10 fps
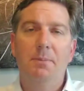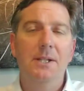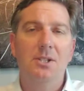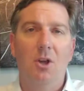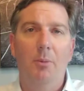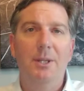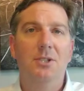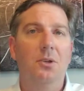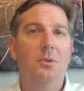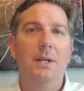please call me
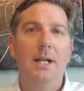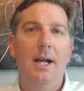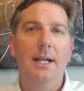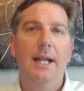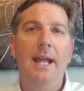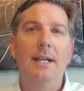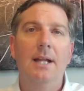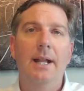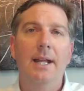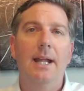
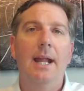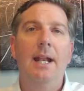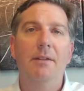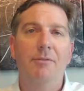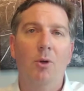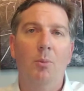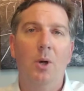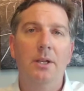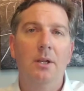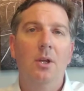
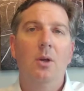239-898-8841